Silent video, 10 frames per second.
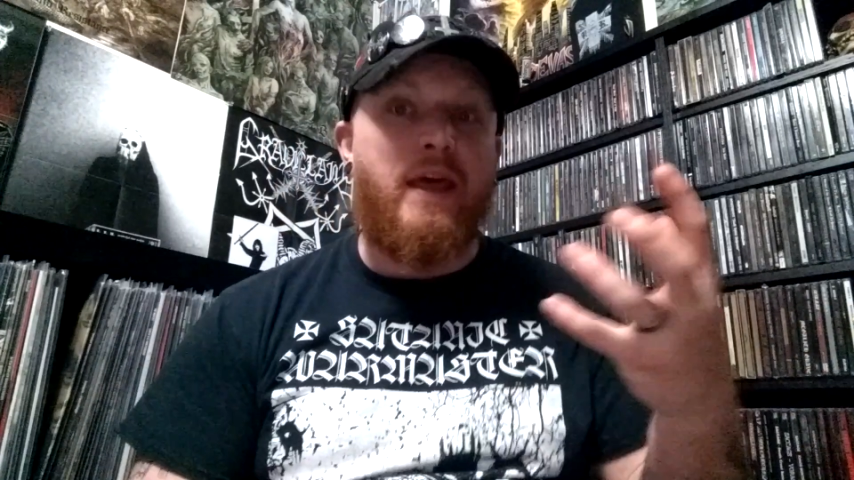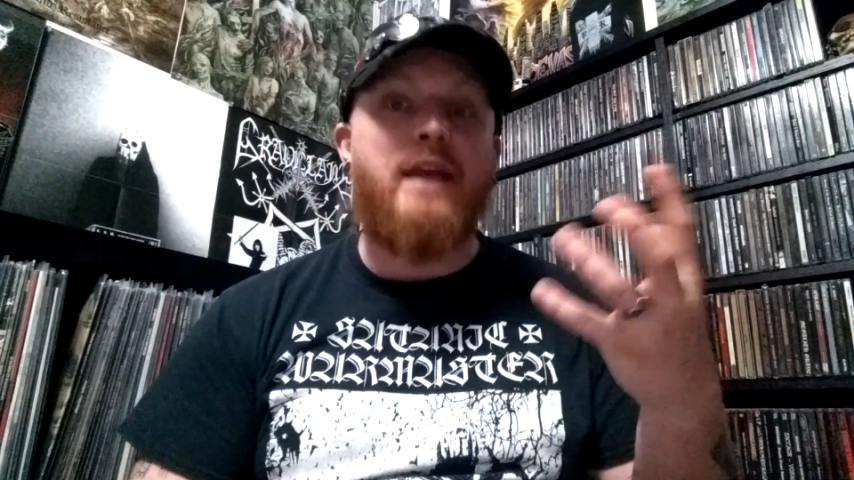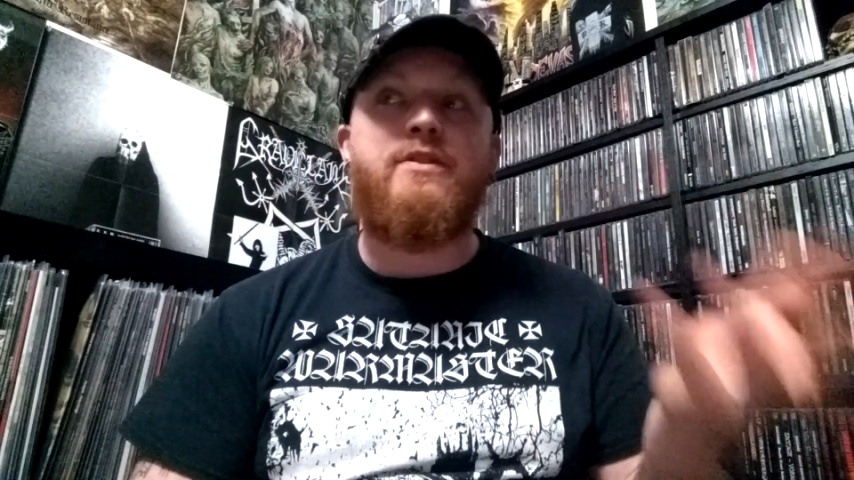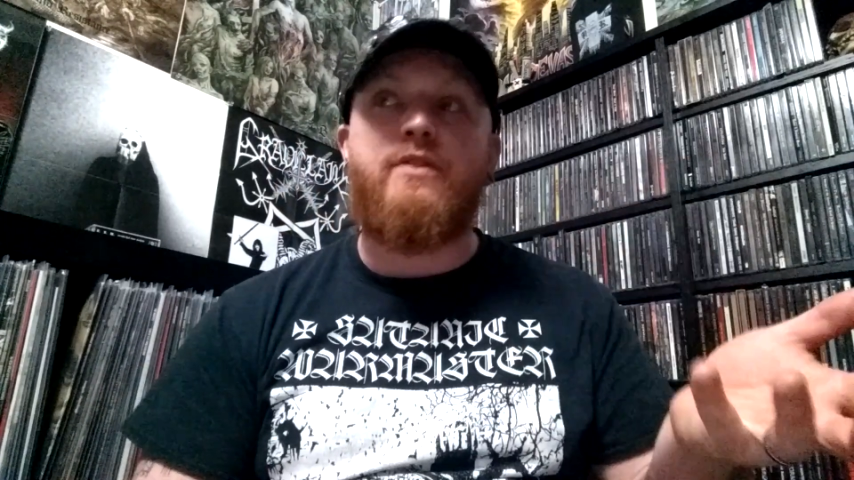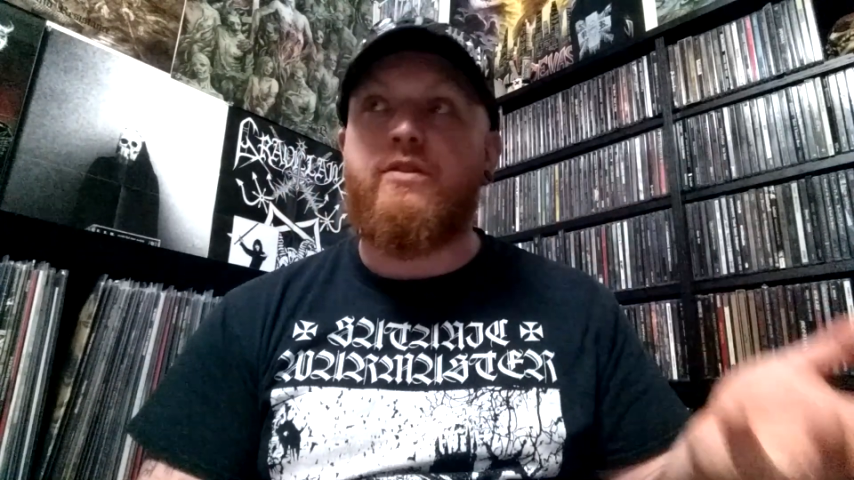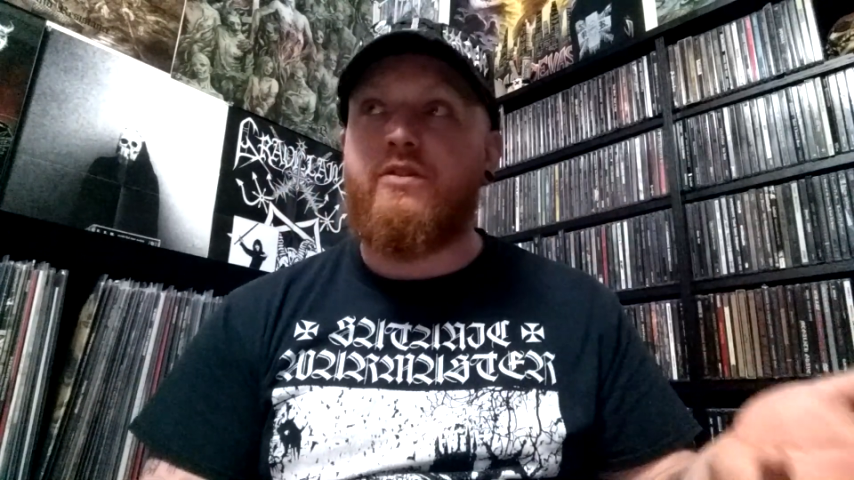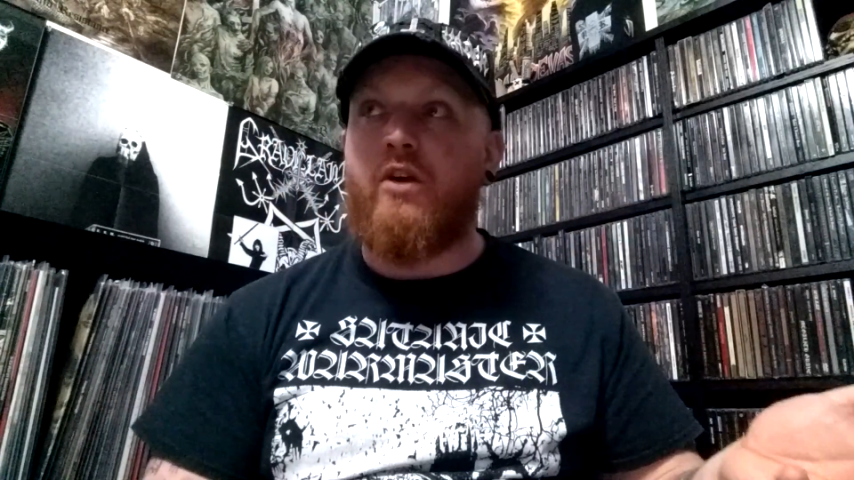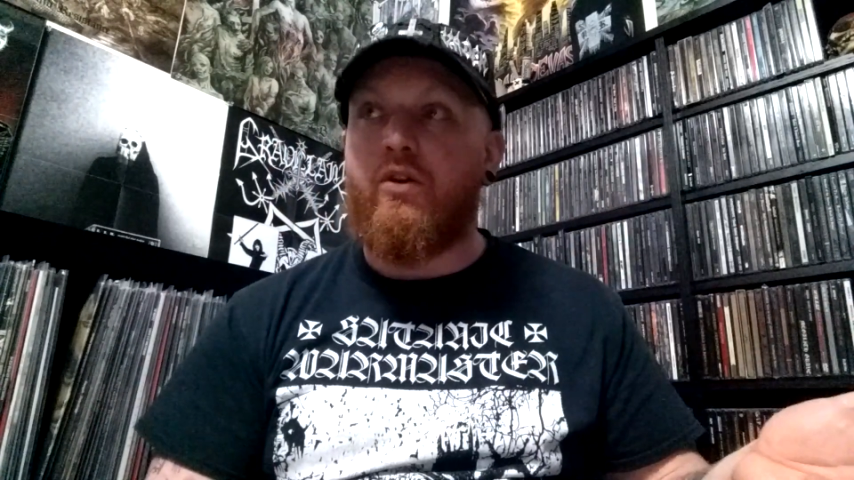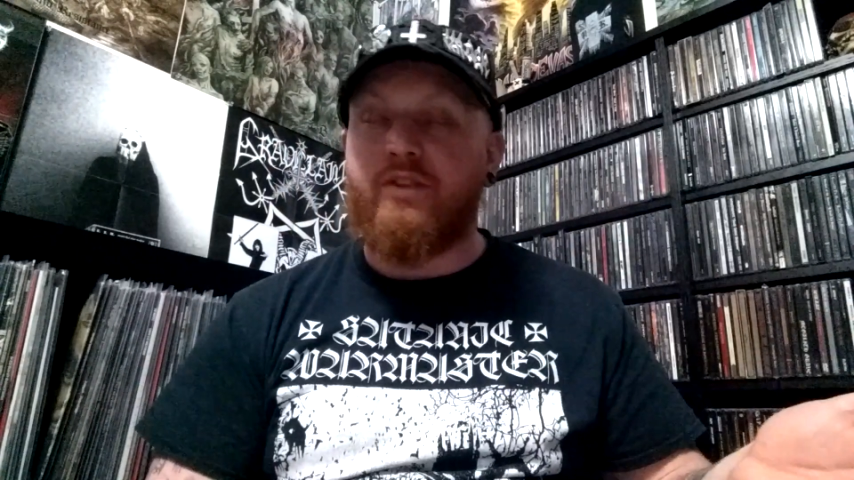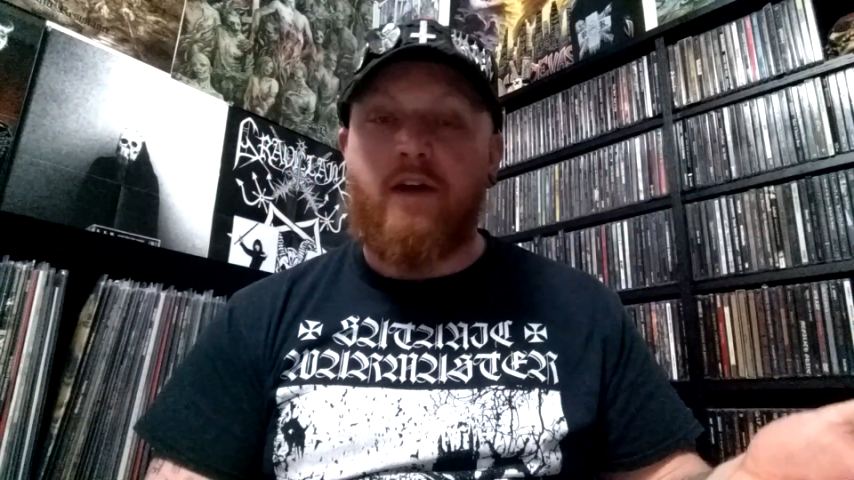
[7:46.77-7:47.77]
That's the
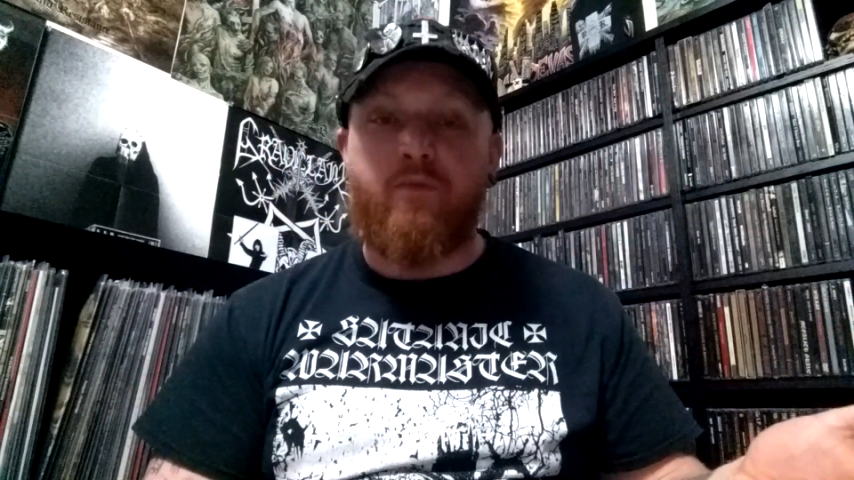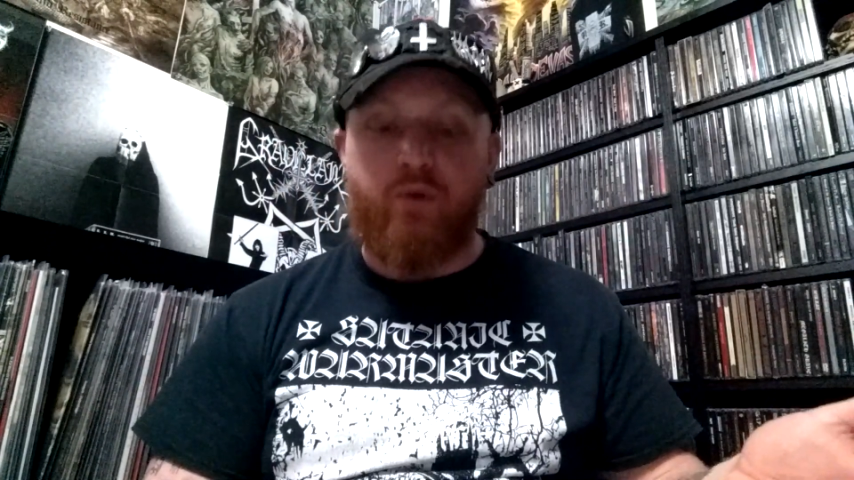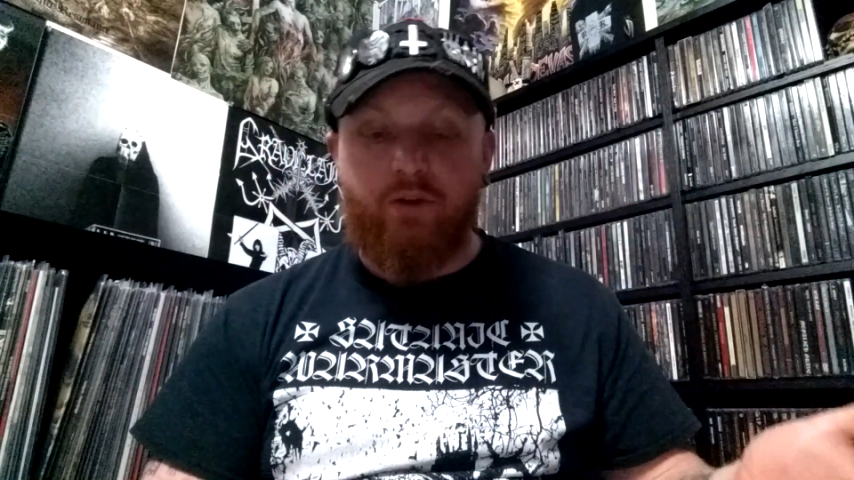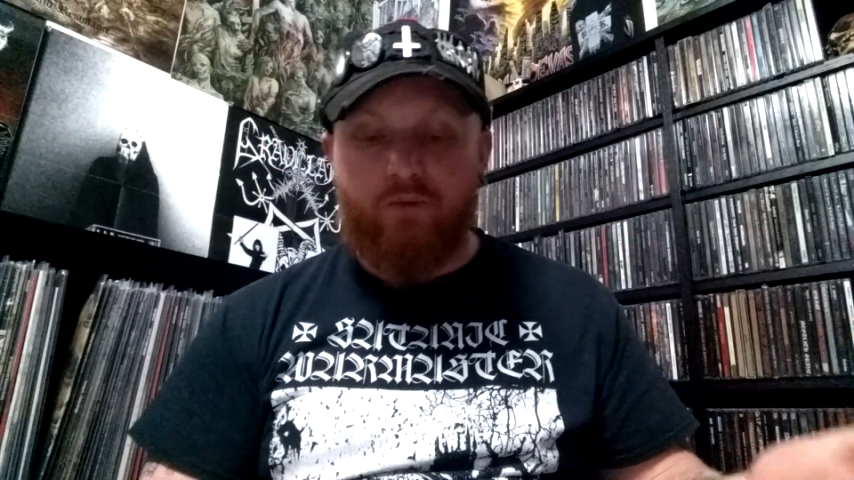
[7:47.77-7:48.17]
songs I've really,